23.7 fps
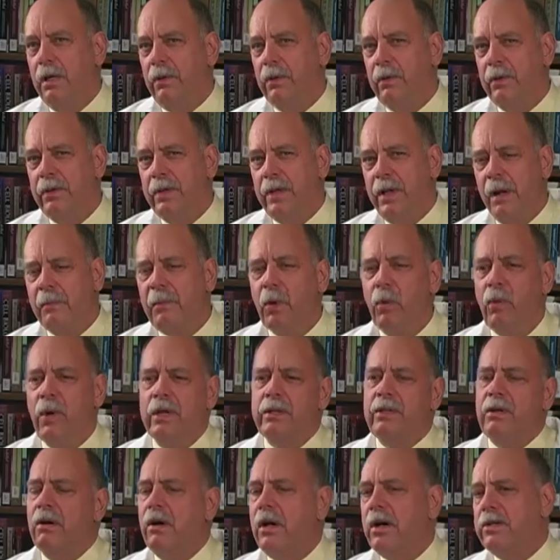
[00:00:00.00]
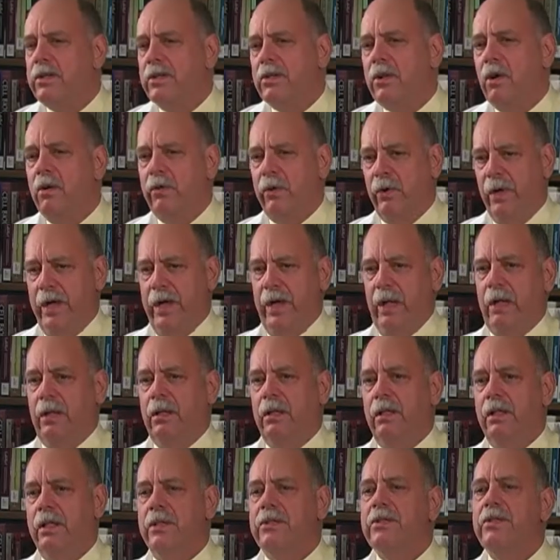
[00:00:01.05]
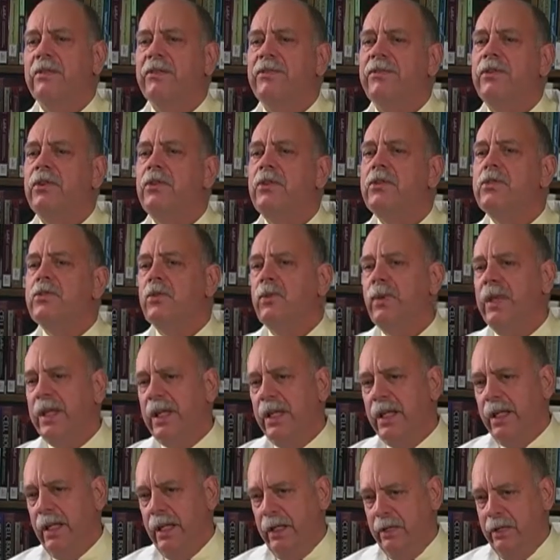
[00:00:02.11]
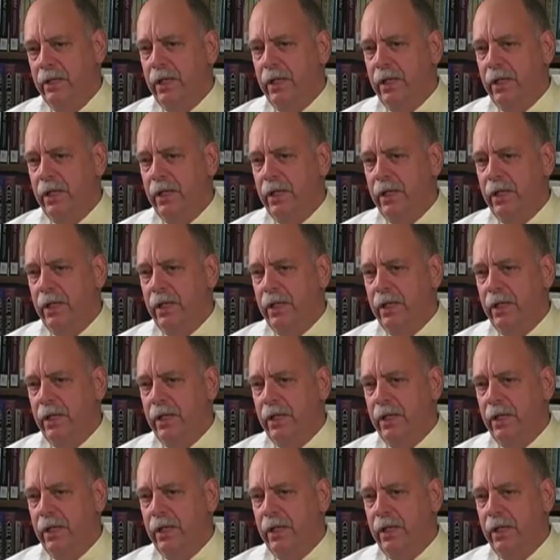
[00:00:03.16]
Well, the number one cause is overeating. It's the foods we eat,